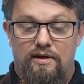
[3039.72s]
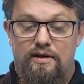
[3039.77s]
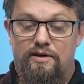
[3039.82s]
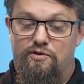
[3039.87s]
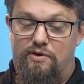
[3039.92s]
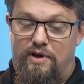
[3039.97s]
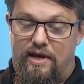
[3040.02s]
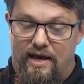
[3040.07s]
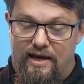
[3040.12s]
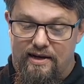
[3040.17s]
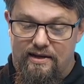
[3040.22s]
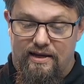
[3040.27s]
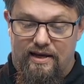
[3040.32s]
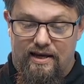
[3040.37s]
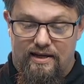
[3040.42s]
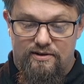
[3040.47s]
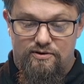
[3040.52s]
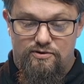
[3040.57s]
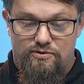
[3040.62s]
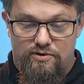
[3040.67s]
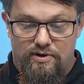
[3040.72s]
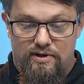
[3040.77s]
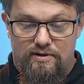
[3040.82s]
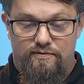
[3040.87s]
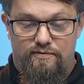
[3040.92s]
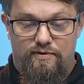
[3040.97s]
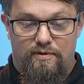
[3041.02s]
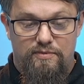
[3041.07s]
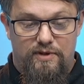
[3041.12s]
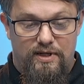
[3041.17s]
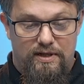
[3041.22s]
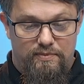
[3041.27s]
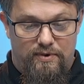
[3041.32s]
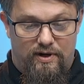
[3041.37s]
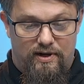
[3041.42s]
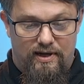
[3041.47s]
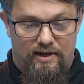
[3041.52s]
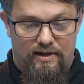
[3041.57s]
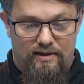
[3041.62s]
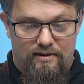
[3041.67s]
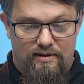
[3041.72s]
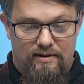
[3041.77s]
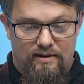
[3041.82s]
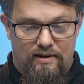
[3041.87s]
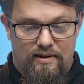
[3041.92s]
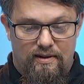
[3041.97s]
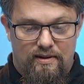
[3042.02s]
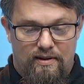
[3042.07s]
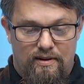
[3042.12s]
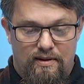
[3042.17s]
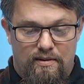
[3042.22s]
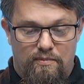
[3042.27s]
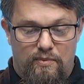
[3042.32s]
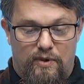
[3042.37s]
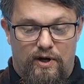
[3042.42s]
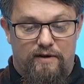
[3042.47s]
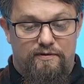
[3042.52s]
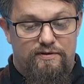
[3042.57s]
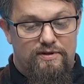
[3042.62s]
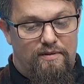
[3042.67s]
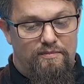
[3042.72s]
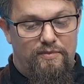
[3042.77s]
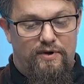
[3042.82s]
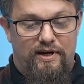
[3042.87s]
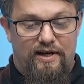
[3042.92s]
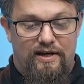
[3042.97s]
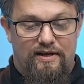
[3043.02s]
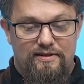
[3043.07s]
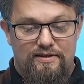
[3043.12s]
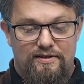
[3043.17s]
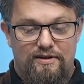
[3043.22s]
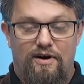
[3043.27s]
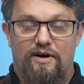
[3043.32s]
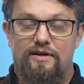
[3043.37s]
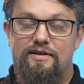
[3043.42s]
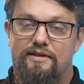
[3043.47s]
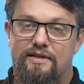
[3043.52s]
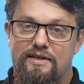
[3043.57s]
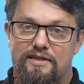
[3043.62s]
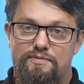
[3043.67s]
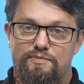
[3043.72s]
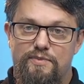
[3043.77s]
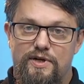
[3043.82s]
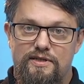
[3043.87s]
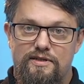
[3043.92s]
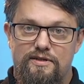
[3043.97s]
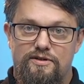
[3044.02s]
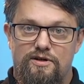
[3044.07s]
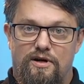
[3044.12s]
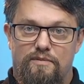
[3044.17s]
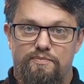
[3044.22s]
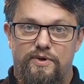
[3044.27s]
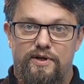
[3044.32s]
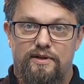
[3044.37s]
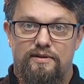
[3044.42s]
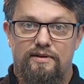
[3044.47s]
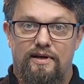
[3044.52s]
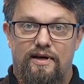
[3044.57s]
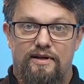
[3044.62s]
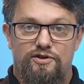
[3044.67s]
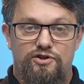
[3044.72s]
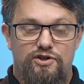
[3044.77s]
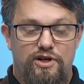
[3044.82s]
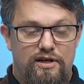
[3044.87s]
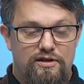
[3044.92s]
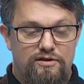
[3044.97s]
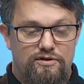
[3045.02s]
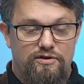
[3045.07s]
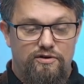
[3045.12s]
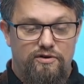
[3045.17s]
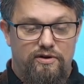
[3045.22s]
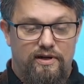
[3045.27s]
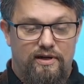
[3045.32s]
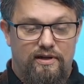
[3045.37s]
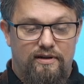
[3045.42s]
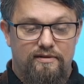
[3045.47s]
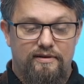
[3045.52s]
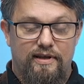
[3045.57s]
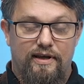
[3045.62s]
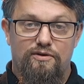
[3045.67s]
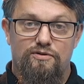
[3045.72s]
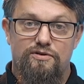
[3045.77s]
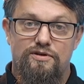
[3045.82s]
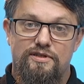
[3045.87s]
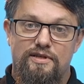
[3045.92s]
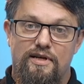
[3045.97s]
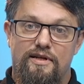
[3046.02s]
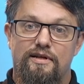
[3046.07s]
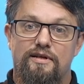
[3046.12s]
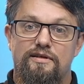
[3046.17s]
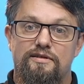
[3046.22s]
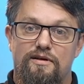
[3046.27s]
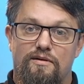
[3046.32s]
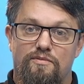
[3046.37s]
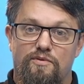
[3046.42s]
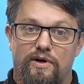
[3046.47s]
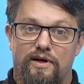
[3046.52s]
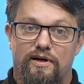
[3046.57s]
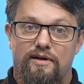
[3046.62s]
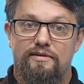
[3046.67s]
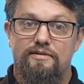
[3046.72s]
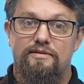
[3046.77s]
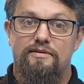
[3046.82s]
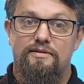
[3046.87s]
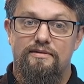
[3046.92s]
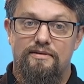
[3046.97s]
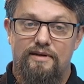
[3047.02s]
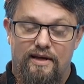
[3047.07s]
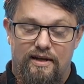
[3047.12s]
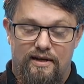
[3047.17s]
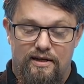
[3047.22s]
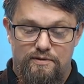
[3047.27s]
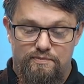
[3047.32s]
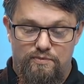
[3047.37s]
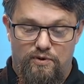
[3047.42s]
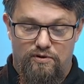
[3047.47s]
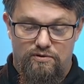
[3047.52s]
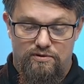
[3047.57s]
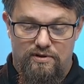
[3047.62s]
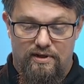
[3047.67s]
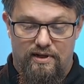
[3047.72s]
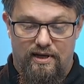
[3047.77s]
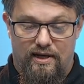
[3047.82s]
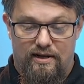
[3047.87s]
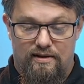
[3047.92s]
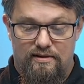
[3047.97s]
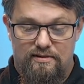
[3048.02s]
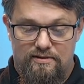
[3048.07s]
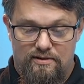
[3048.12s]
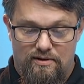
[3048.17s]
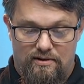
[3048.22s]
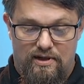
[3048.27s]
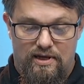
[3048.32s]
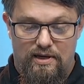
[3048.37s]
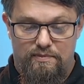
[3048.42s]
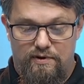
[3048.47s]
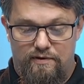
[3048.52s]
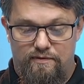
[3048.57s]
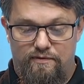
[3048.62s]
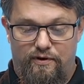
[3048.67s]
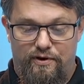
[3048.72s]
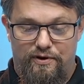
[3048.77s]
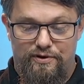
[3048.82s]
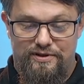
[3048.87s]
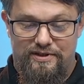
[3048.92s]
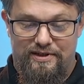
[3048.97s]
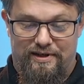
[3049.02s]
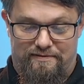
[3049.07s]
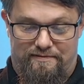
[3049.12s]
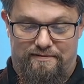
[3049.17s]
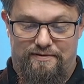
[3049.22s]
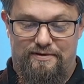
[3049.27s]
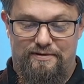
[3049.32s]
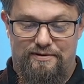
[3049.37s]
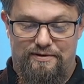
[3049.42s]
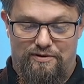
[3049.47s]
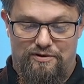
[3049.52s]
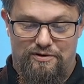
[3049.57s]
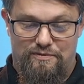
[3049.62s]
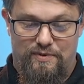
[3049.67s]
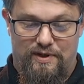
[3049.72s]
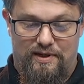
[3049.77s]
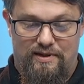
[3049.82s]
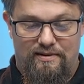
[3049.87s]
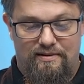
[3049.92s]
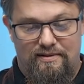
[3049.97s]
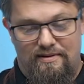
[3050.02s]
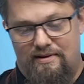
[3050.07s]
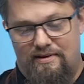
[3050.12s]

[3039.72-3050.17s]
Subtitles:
You can't get to it from debugging, but if somebody else got this message object and changed the URL, they could send it somewhere else and expose the data. So keep it for yourself, so to speak.